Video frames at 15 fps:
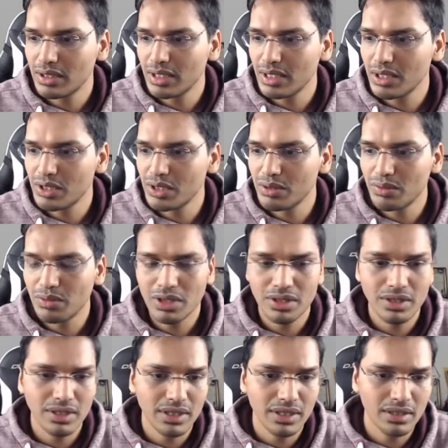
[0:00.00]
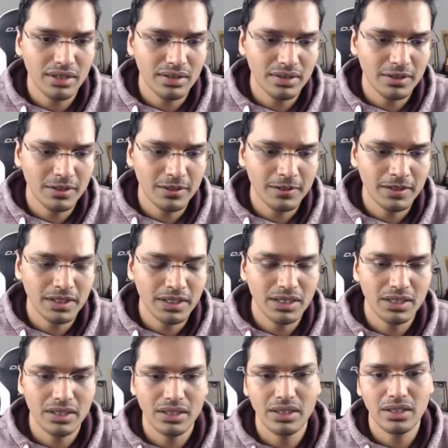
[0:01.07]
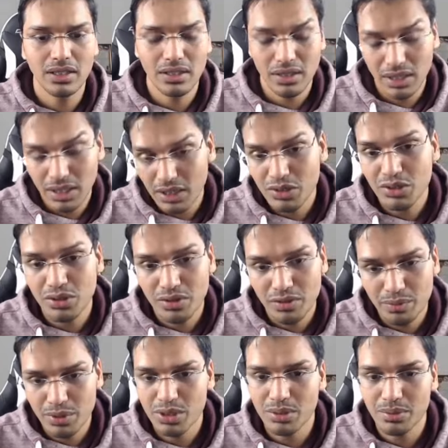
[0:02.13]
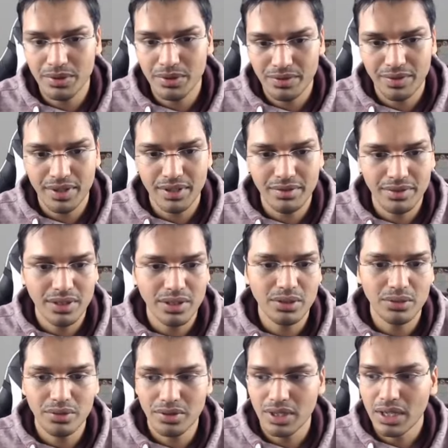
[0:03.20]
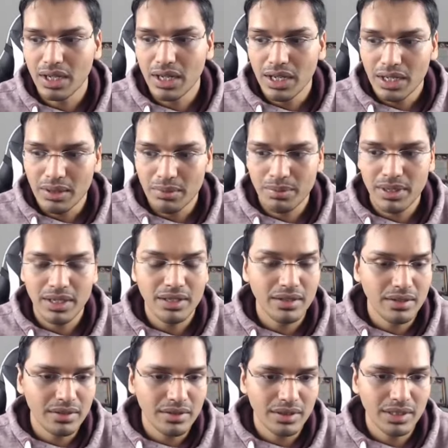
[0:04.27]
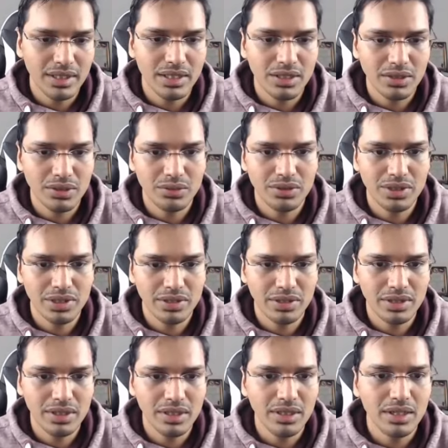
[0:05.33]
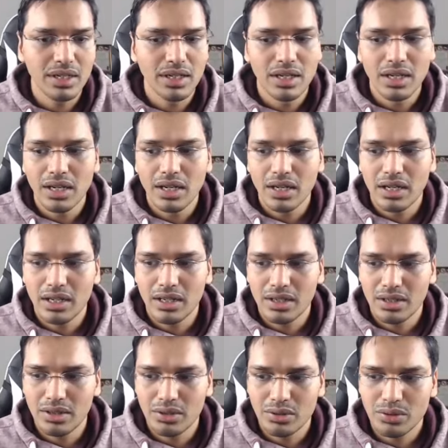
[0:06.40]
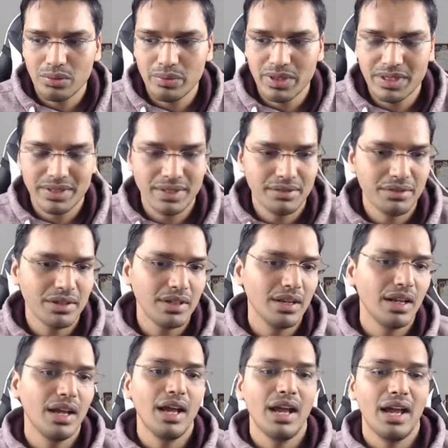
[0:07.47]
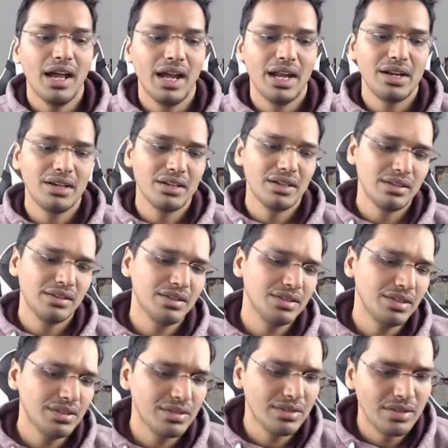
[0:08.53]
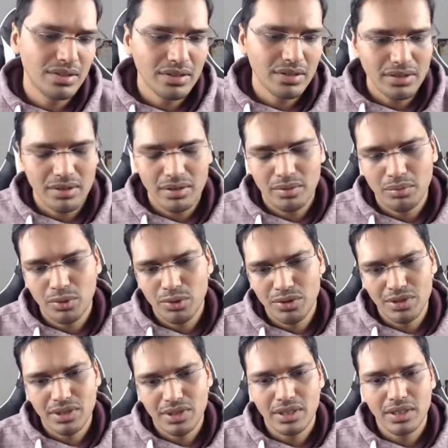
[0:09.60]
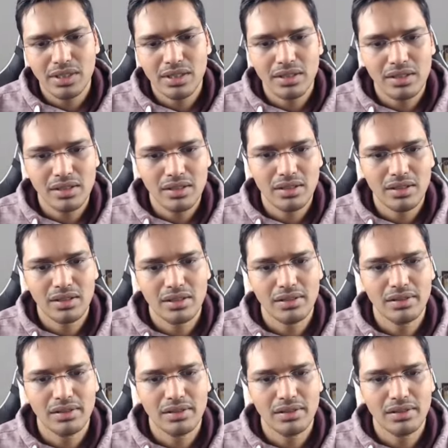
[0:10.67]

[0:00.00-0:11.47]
king g1, instead of bishop f5, he played king to c3, rook b7, and this is the most critical